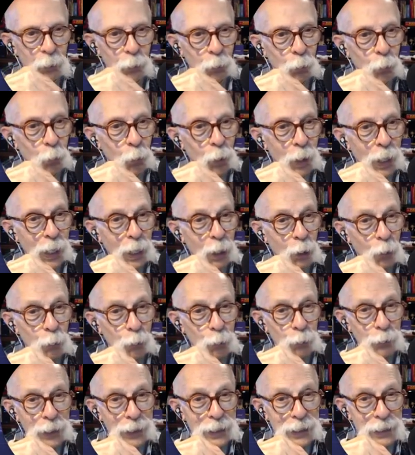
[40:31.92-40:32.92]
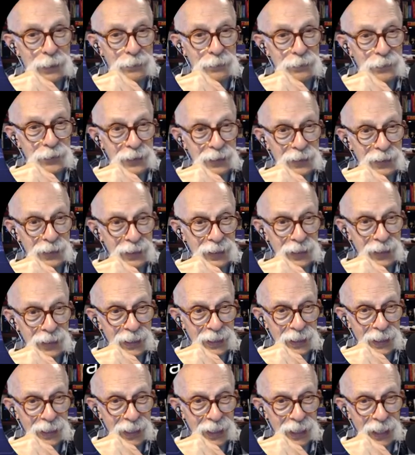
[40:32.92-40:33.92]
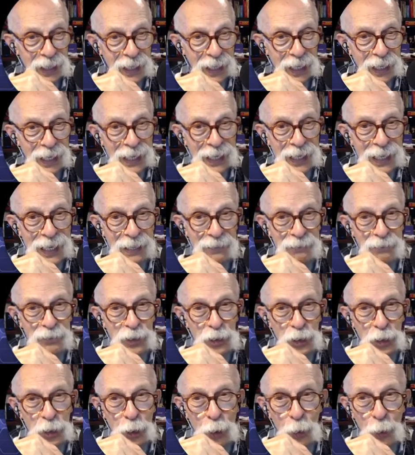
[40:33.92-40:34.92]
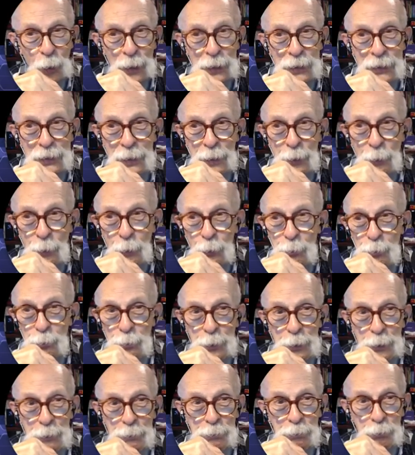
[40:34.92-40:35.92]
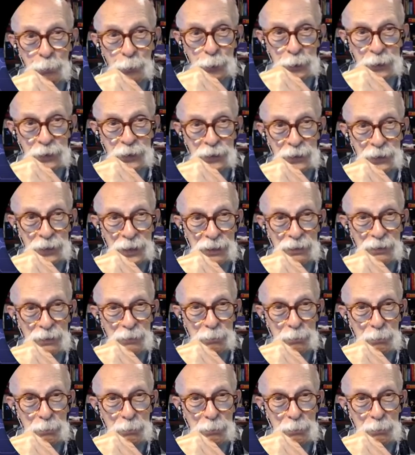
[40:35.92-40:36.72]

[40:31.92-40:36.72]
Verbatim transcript: Wow, Raven. I have no idea what peeps were to this